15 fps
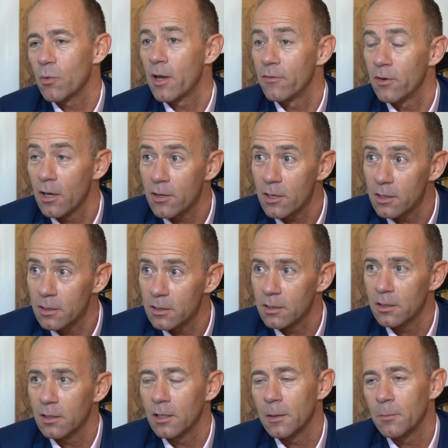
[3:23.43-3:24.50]
We have other
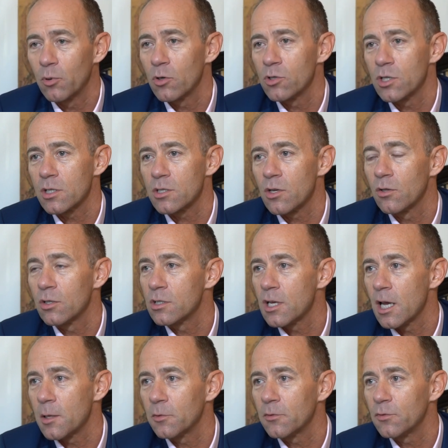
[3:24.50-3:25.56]
projects on the
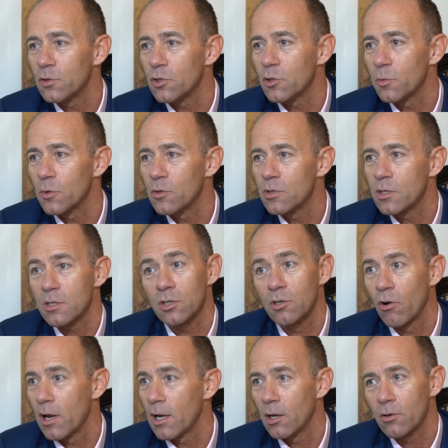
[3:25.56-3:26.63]
table for Djibouti. It's a
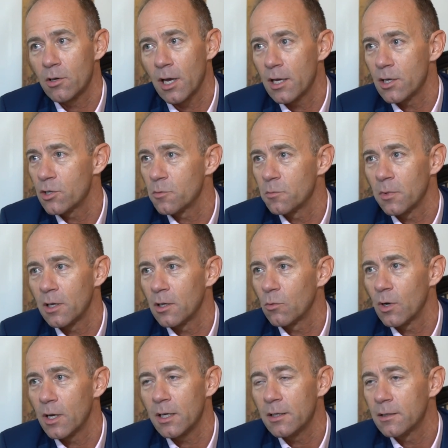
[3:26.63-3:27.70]
great location, by the
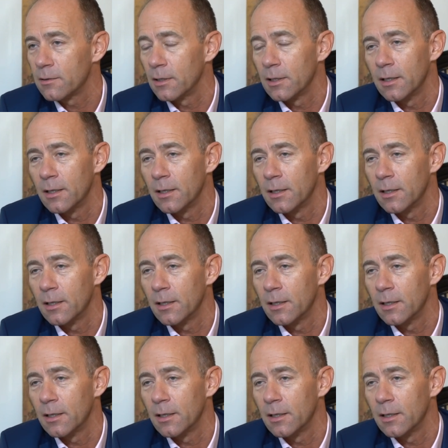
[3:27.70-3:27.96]
way.